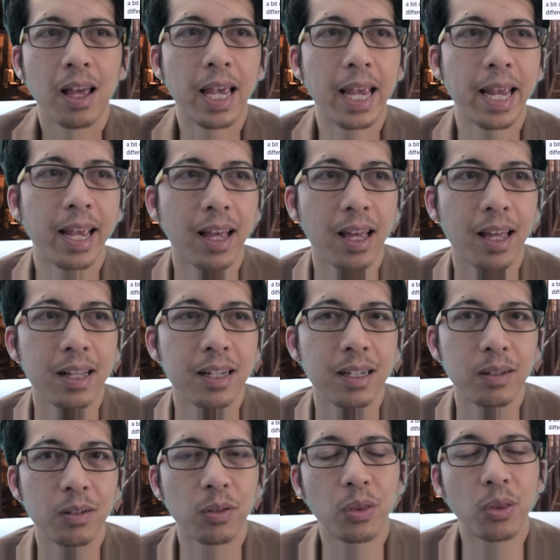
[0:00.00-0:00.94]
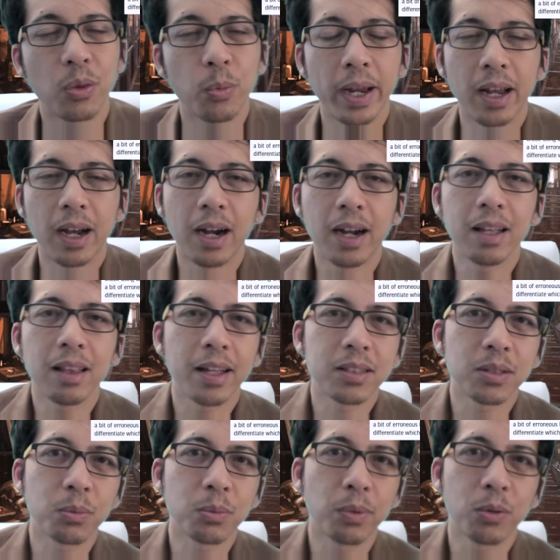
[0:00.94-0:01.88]
And the way I like
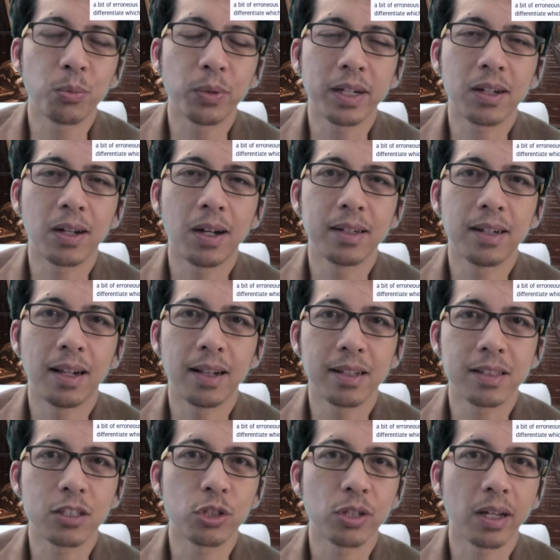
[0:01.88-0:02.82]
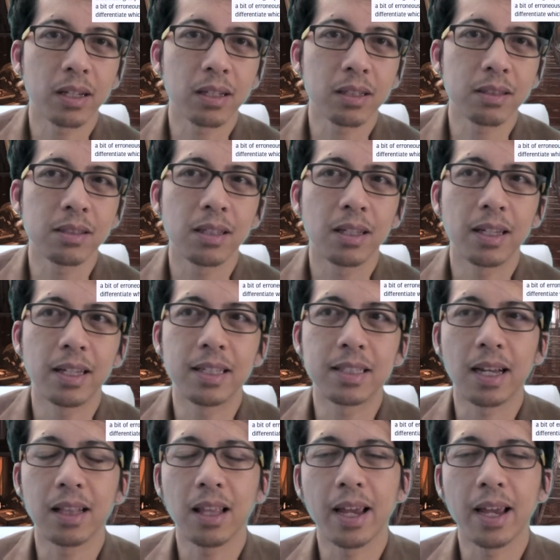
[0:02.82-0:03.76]
to run recall knowledge checks is
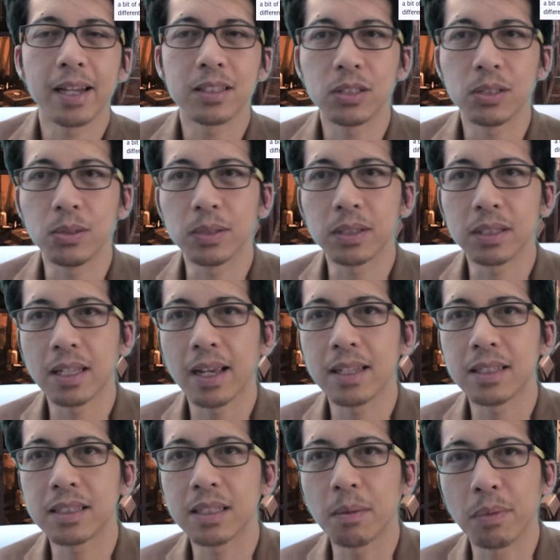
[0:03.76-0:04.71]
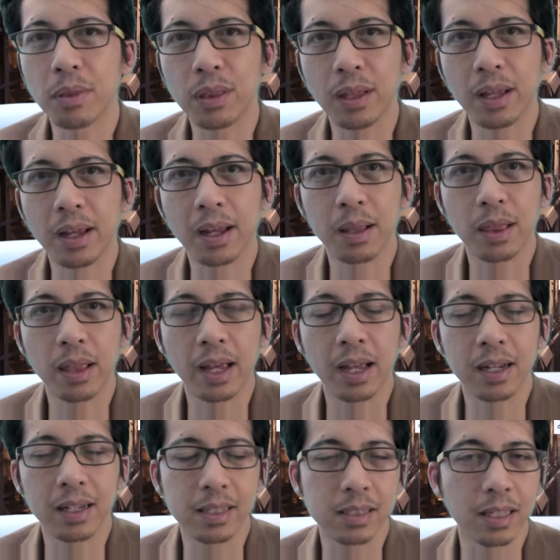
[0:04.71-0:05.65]
I like to say something
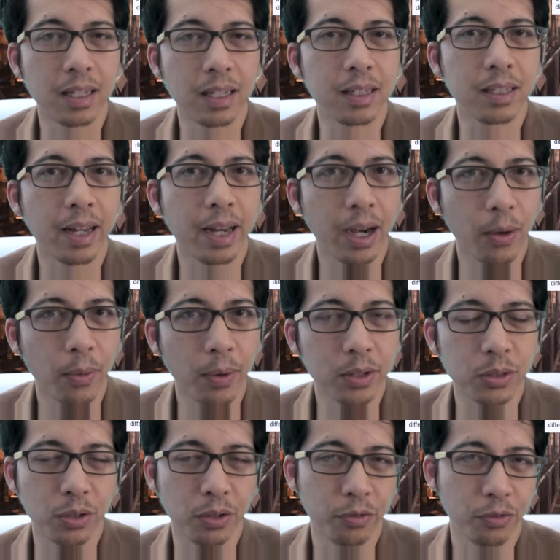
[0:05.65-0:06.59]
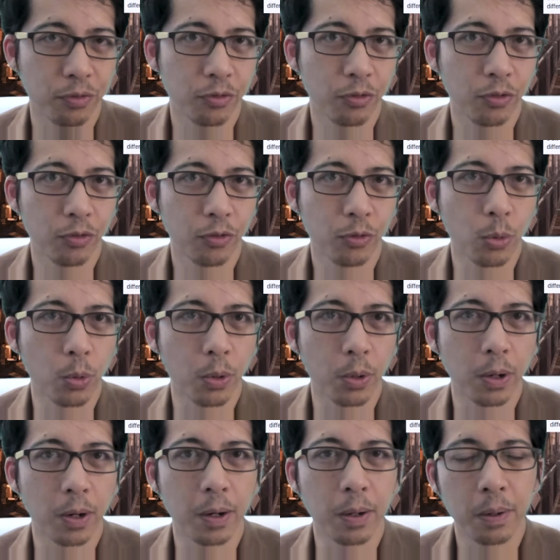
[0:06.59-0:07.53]
that is in character
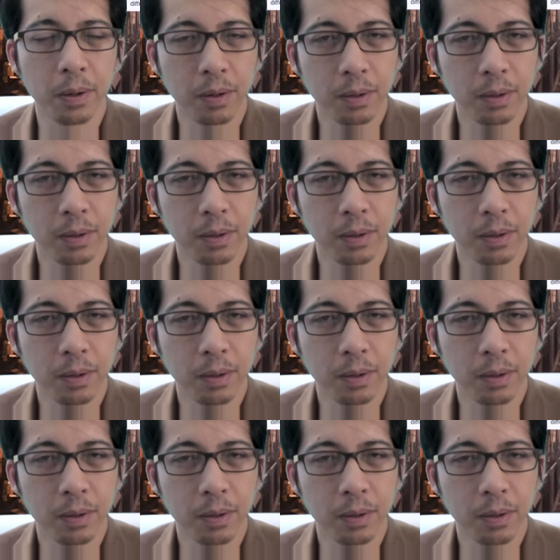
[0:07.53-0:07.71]
for